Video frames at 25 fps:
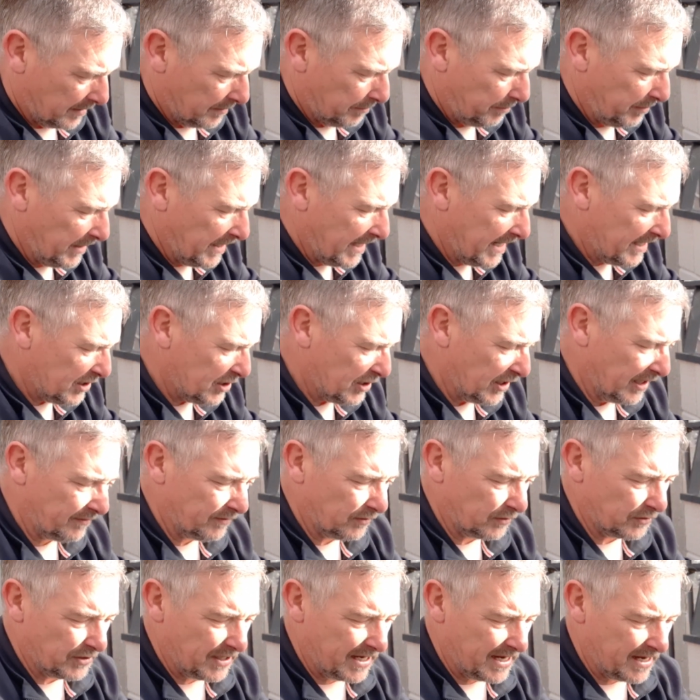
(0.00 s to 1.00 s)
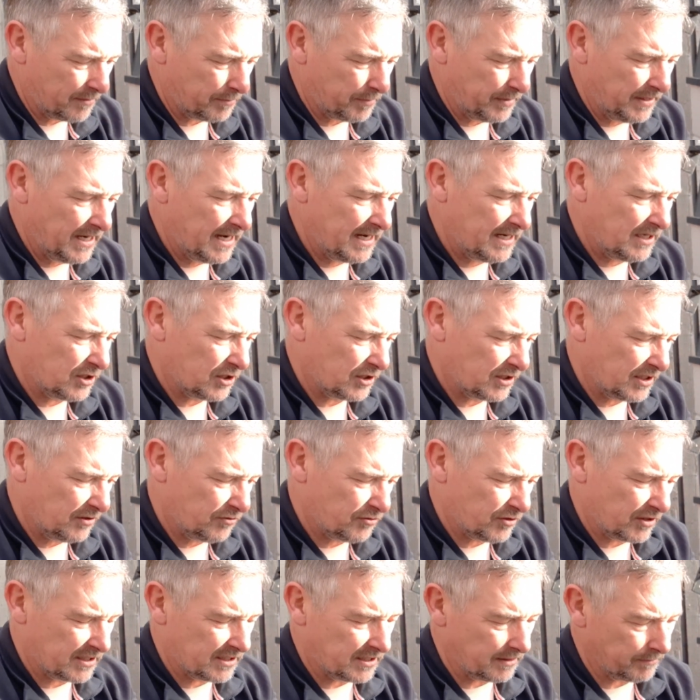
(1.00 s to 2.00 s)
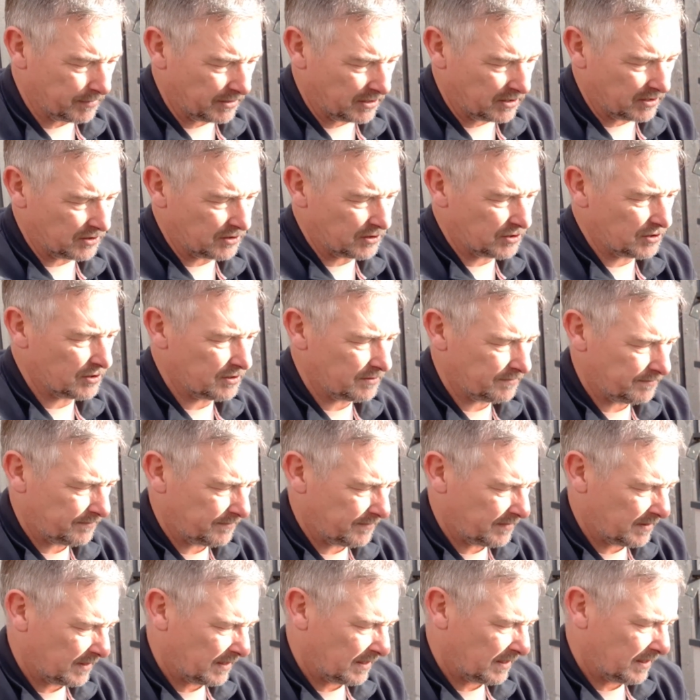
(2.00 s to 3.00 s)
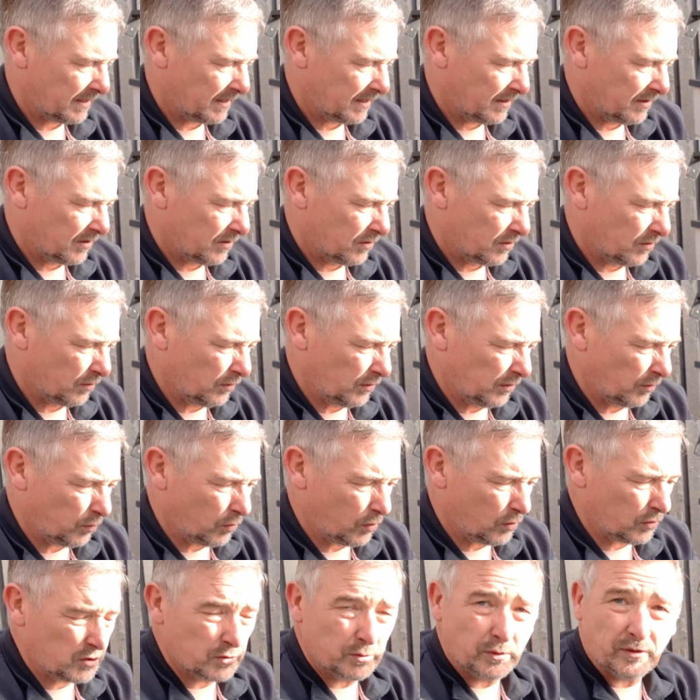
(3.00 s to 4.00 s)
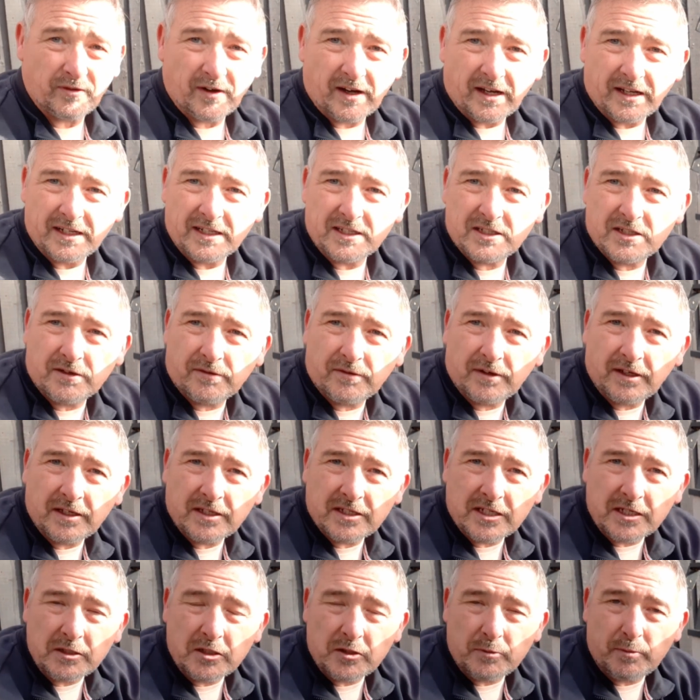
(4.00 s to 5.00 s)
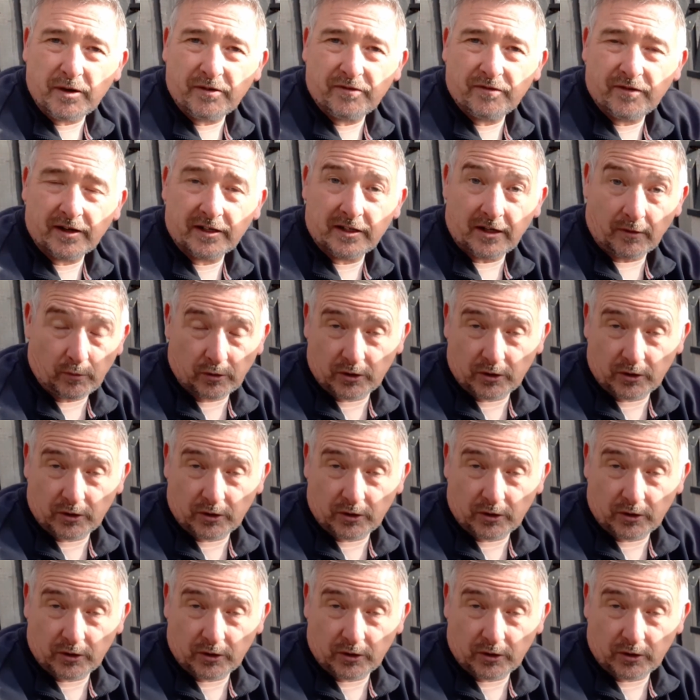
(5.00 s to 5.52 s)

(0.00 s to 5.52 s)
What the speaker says: pH levels. Now, pH is interesting because all the water we've had, it seems to be affecting.